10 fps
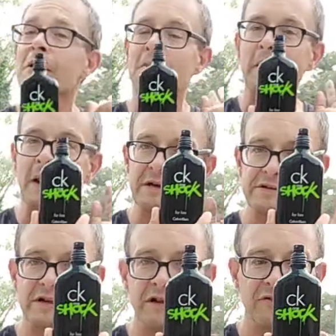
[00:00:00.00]
But let's
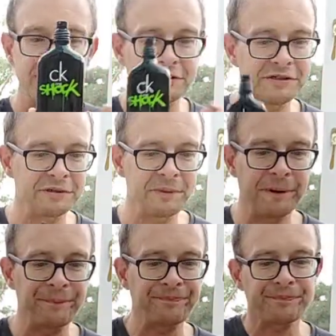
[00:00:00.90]
delve into this a bit.